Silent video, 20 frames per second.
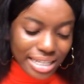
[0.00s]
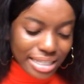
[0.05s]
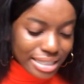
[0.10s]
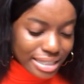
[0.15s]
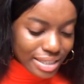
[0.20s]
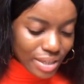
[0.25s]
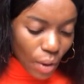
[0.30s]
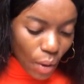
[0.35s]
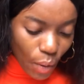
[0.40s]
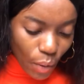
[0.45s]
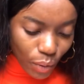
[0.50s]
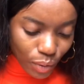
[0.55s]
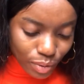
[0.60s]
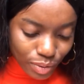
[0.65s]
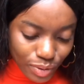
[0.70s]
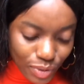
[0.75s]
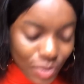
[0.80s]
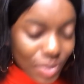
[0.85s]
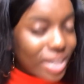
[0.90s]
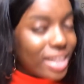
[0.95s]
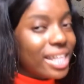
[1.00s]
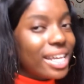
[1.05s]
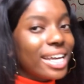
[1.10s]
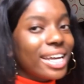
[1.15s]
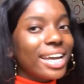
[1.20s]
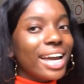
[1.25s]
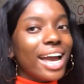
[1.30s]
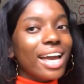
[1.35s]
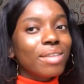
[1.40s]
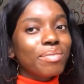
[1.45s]
So
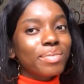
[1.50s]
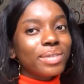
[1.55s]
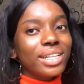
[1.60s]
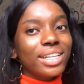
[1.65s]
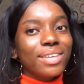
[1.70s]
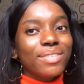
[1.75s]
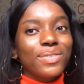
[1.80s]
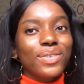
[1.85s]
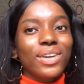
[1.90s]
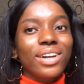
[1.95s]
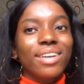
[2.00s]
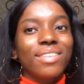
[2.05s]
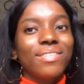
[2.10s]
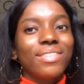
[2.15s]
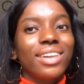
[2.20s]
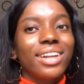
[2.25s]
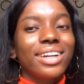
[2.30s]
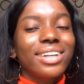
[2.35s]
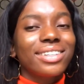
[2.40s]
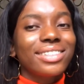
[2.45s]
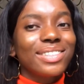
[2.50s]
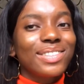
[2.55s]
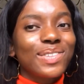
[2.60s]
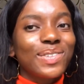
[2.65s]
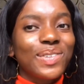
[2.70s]
today I believe you have learned